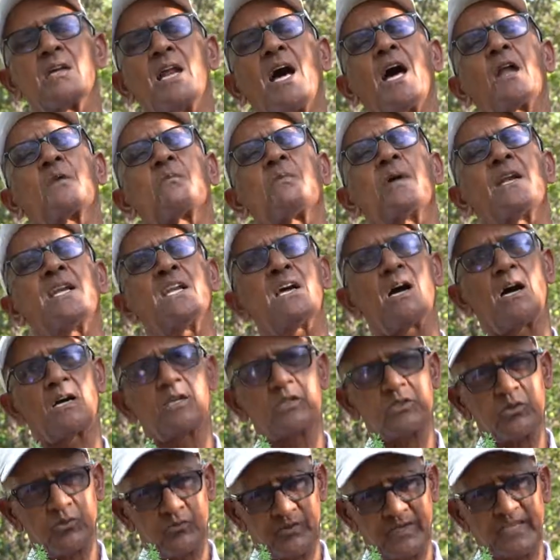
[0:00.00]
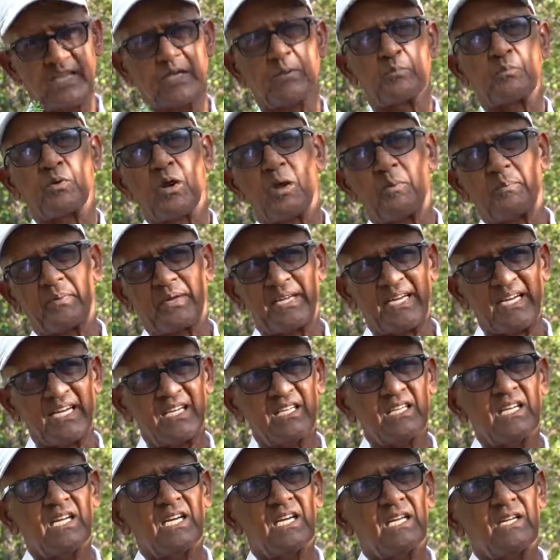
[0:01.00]
normally also we can
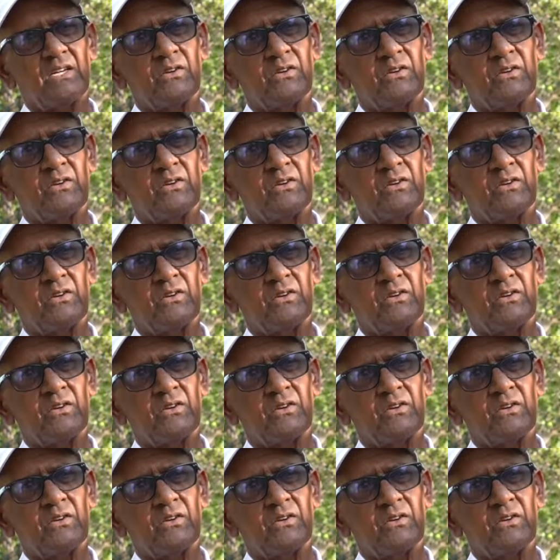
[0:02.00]
propagate.